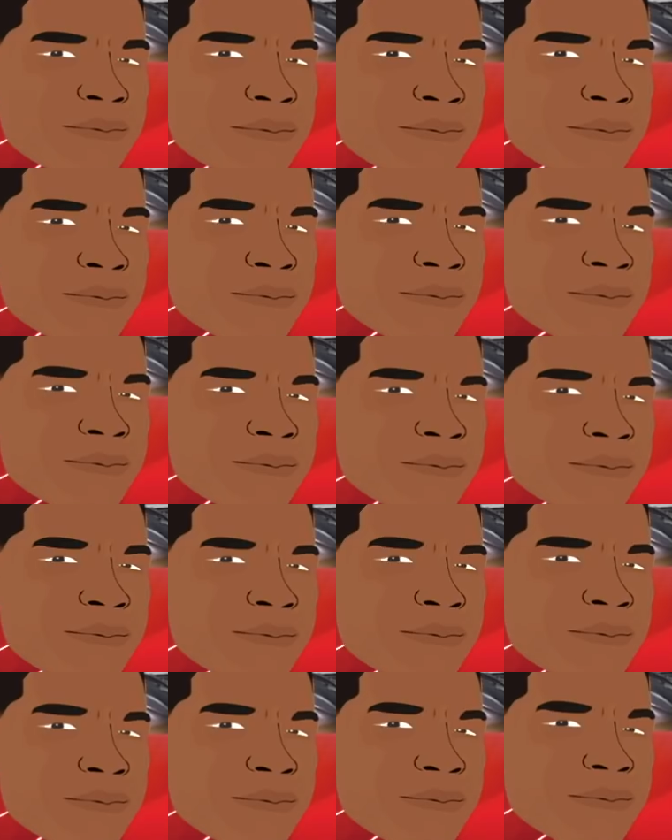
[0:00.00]

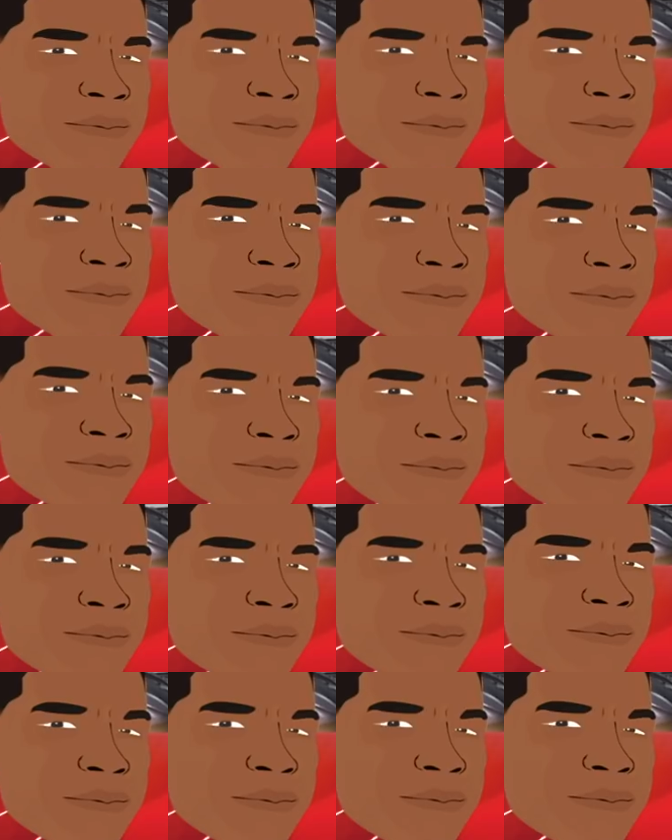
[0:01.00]

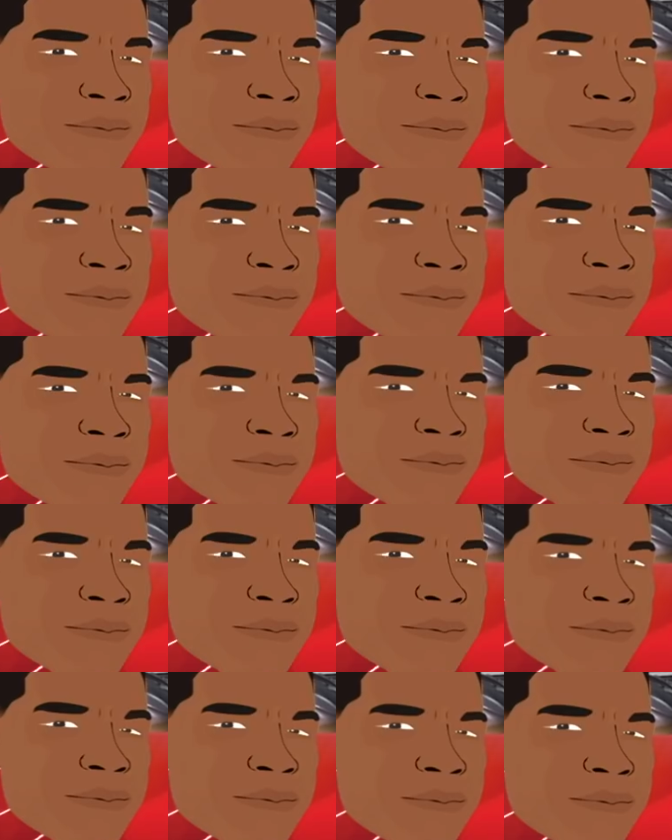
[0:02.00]

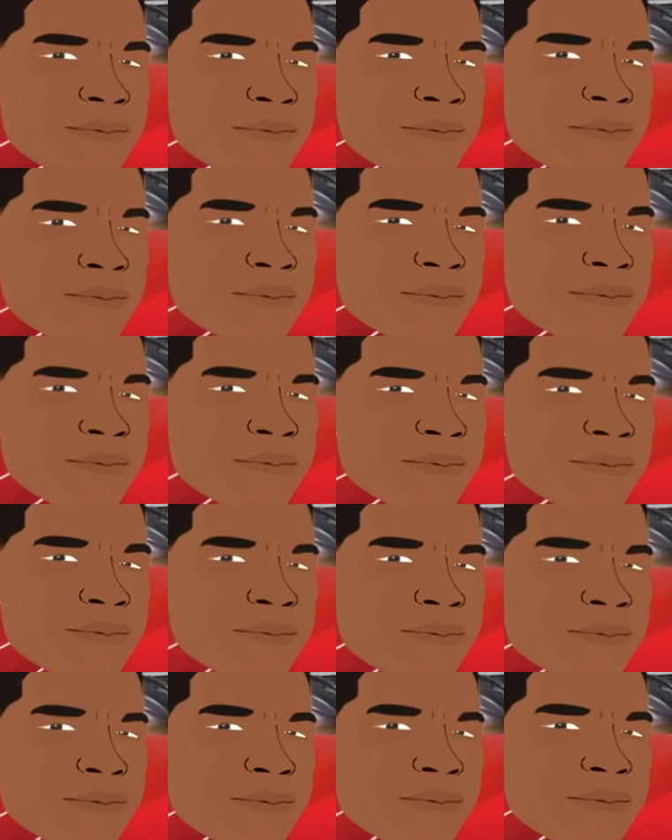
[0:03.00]

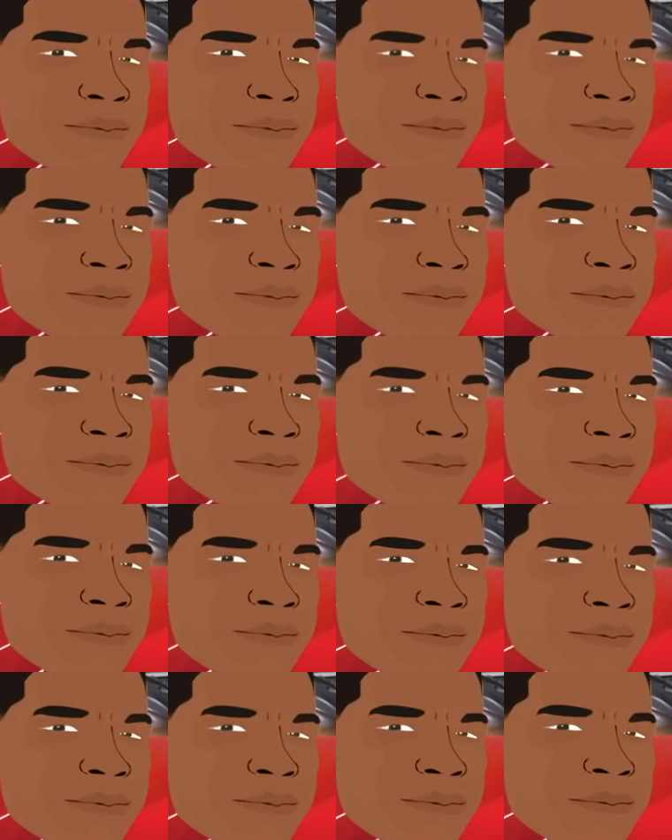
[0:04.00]

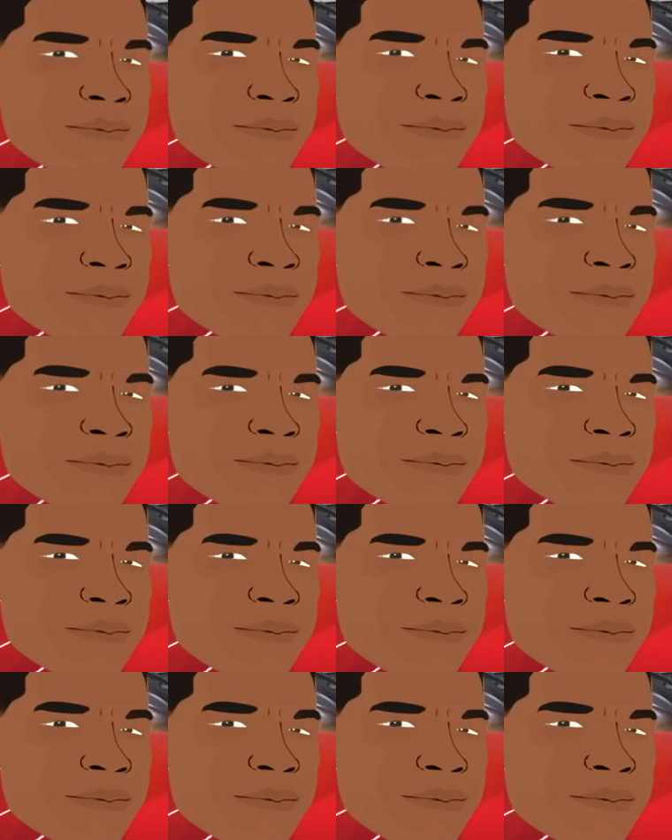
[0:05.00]
The person shown says nothing.